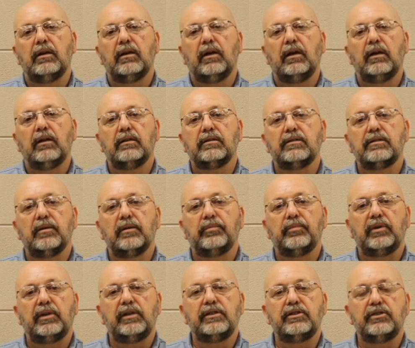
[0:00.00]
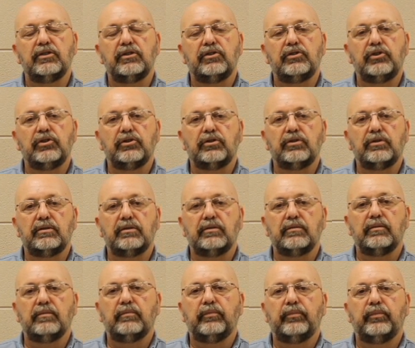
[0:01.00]
And some places just
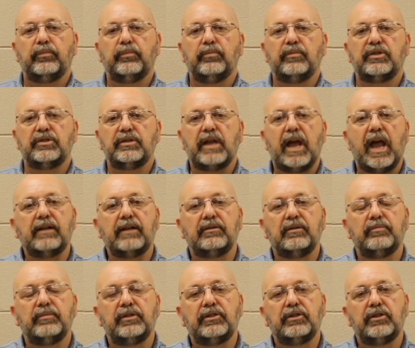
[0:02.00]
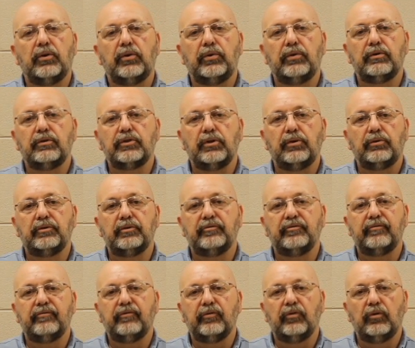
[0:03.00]
stack the materials on the
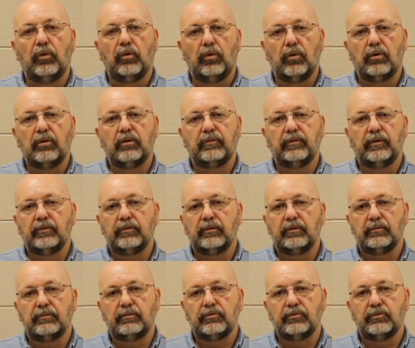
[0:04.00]
floor of a